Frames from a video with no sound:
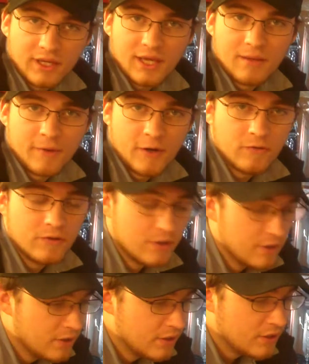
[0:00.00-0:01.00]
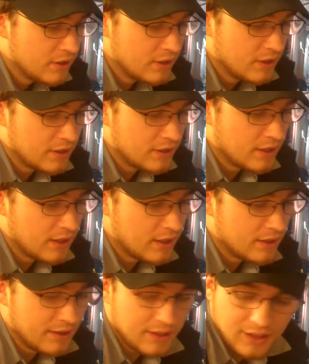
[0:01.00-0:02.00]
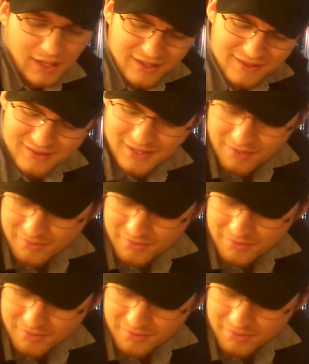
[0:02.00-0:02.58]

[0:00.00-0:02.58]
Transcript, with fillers: when it came out, and uh, like a lot of these